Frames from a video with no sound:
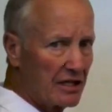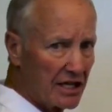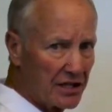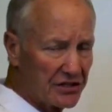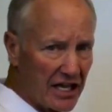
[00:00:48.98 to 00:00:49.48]

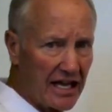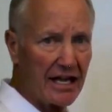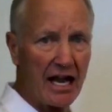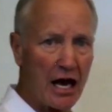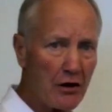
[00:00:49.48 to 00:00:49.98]
it's
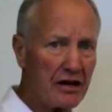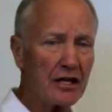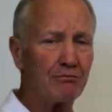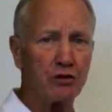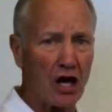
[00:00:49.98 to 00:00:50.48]
an
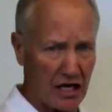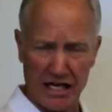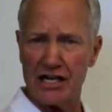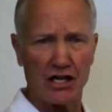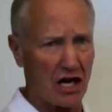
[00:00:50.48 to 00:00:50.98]
area
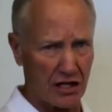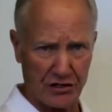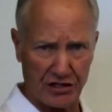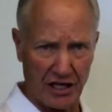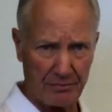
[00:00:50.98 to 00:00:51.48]
blocking
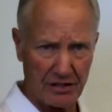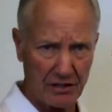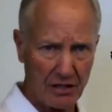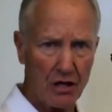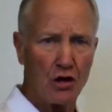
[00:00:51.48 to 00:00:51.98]
concept
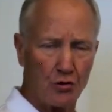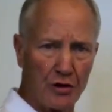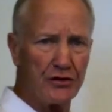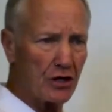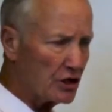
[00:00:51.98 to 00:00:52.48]

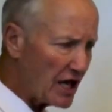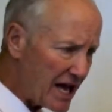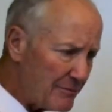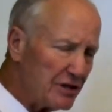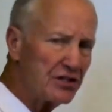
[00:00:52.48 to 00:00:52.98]
with your
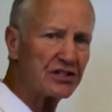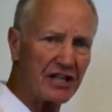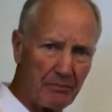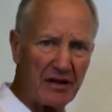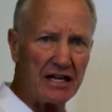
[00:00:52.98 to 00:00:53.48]
lineman
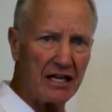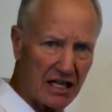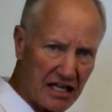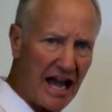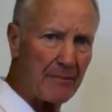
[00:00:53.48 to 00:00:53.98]

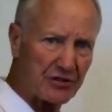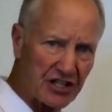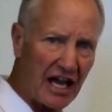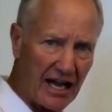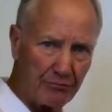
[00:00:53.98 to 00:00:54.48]
stepping gap
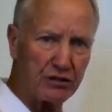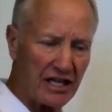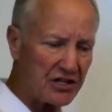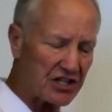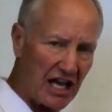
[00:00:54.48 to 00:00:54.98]
side,
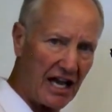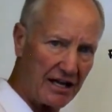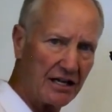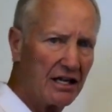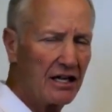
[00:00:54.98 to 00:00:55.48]
play side.